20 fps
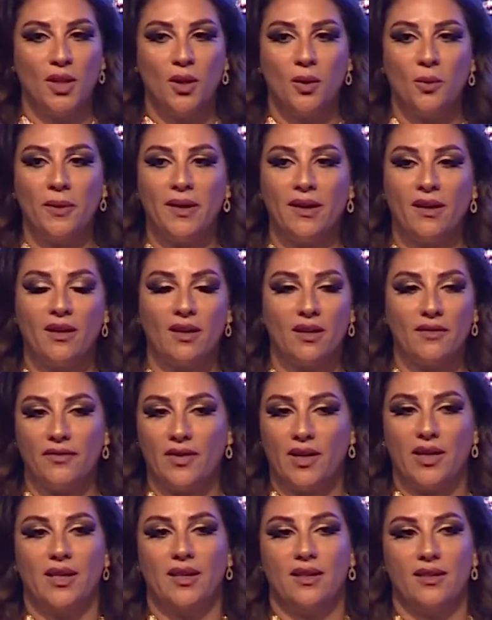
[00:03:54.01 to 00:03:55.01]
We are
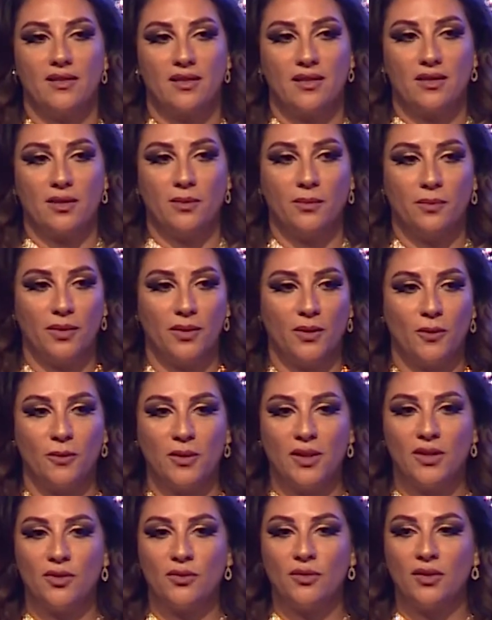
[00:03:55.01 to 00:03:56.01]
very simple.
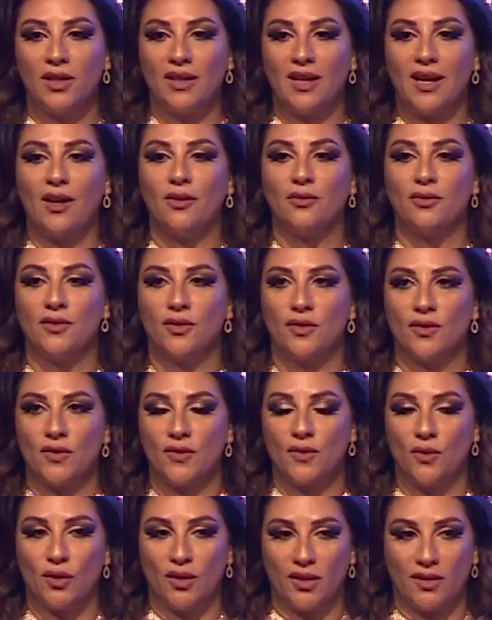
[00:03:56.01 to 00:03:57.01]
We do
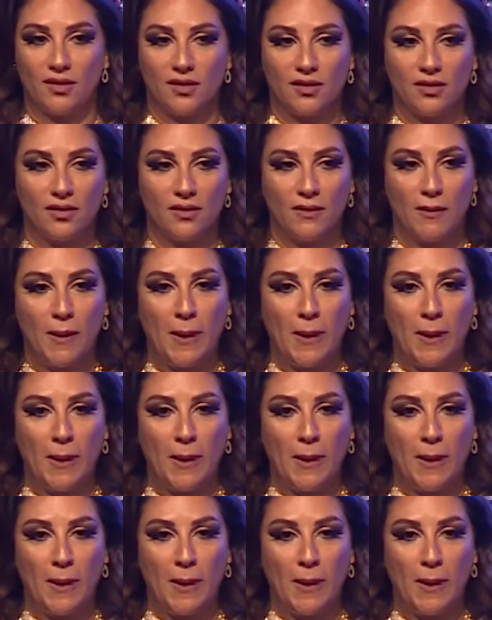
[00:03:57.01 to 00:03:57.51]
crowdsource.